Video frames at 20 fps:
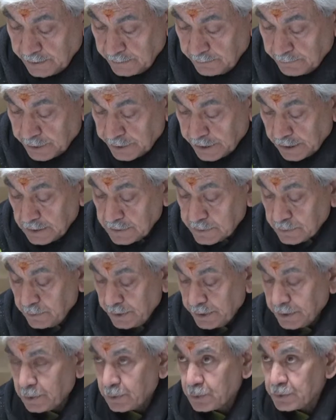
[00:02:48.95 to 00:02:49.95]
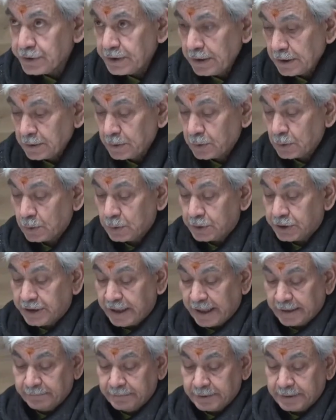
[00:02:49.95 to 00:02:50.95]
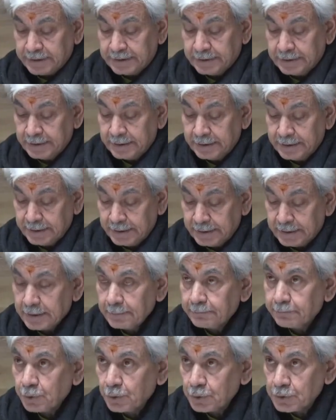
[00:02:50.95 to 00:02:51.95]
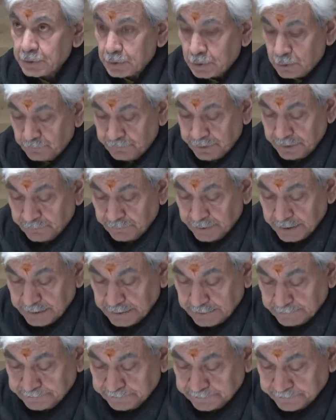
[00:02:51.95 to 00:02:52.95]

but also a crucial growth driver in the post-COVID world.